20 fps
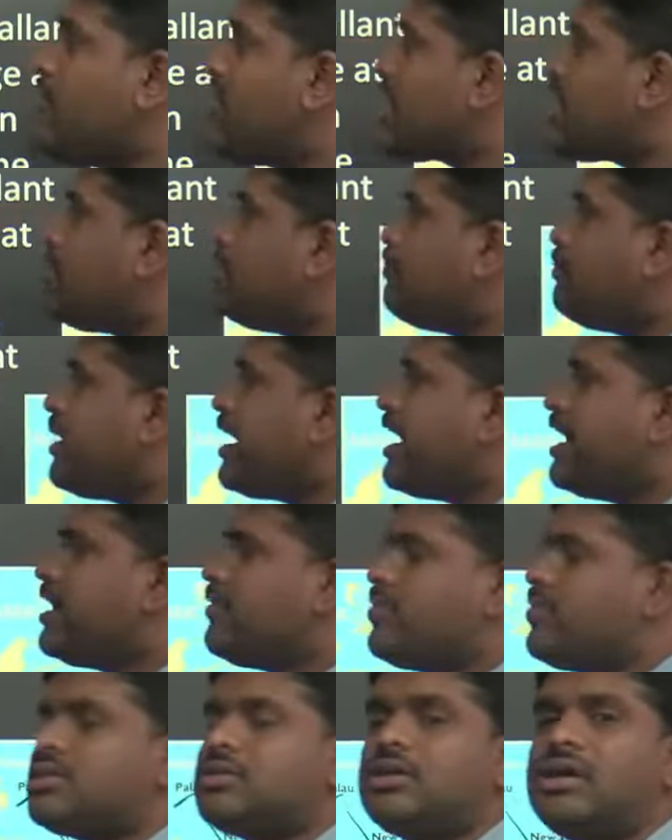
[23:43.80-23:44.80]
a
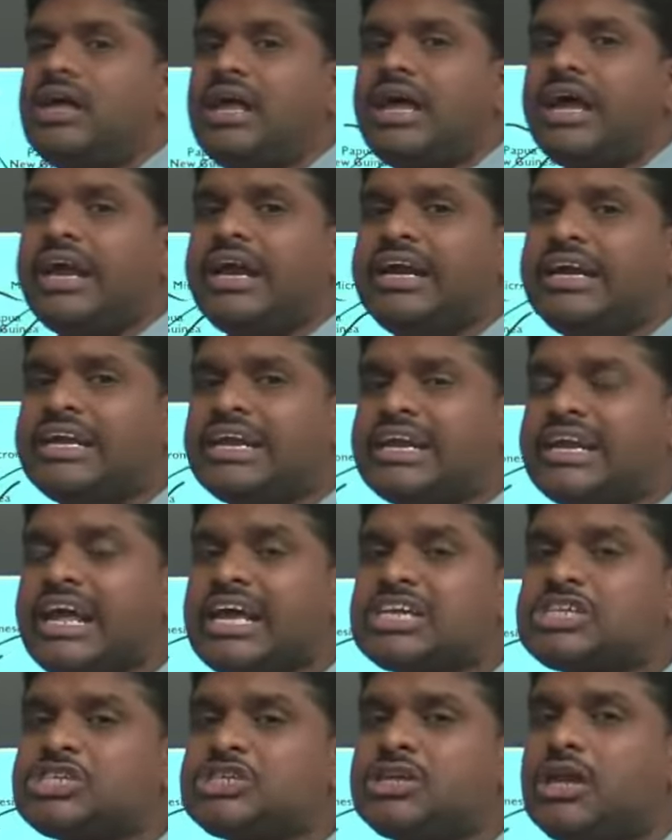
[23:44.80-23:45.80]
complaint with
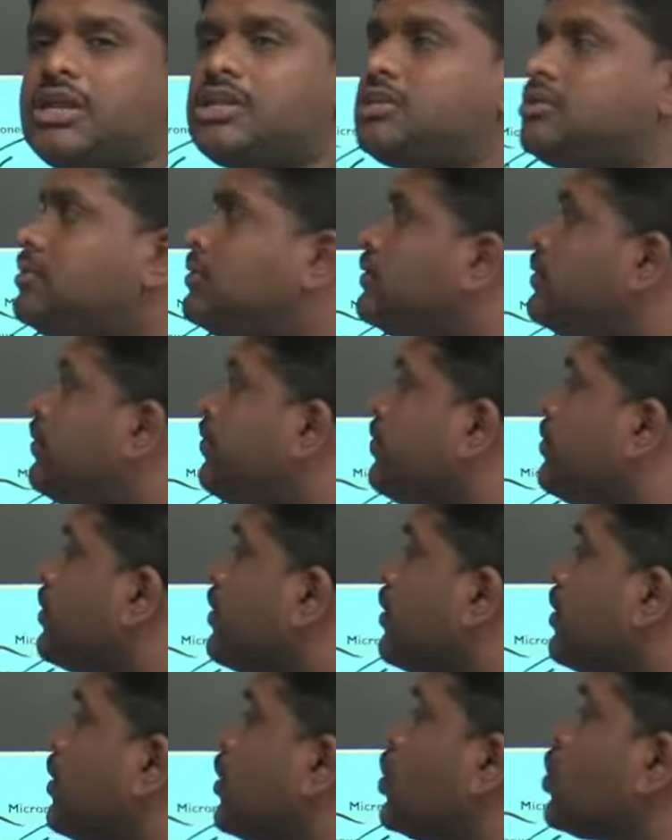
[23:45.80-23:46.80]
International
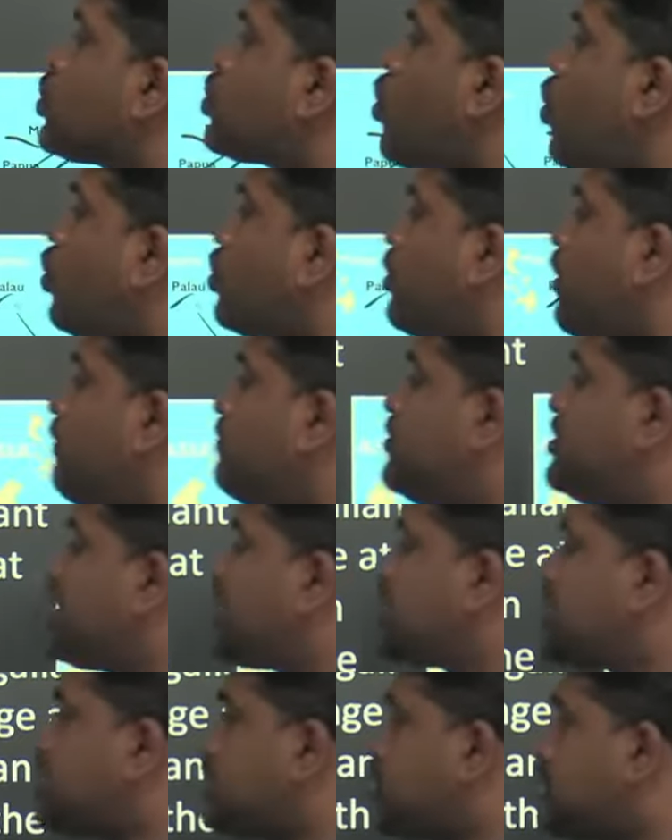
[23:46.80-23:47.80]
Court of
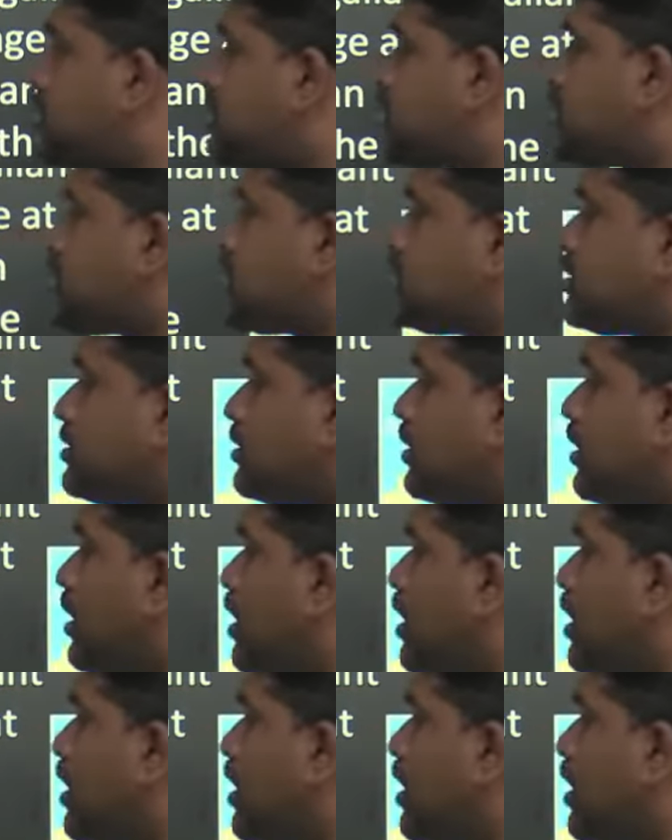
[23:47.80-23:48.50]
Justice.